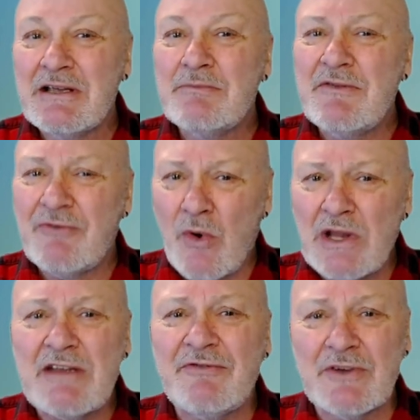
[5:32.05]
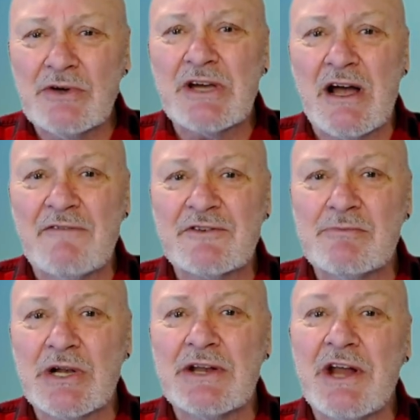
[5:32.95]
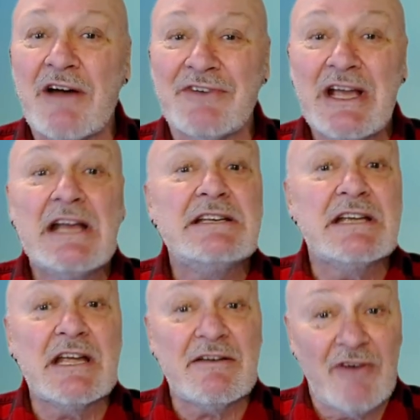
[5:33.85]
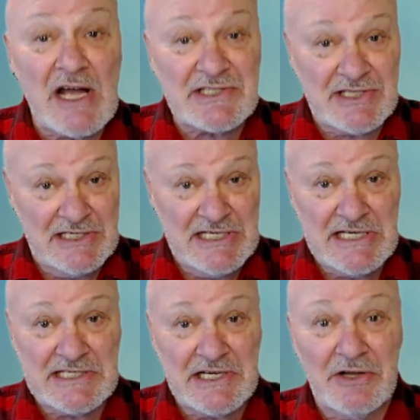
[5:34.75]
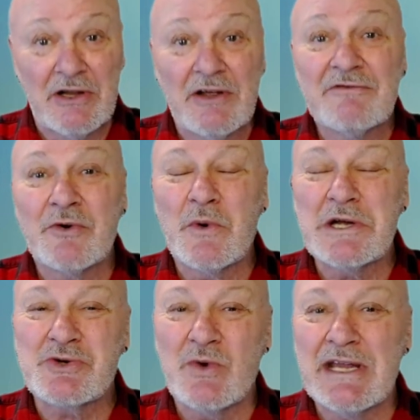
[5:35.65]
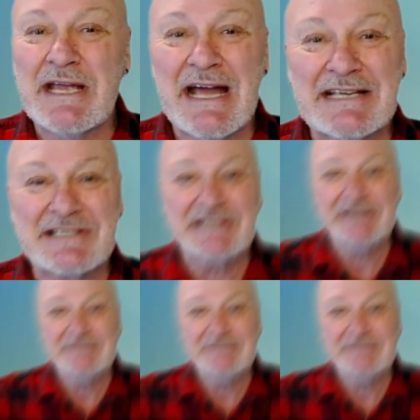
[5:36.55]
before they feel comfortable enough to give us the detail for which we ask.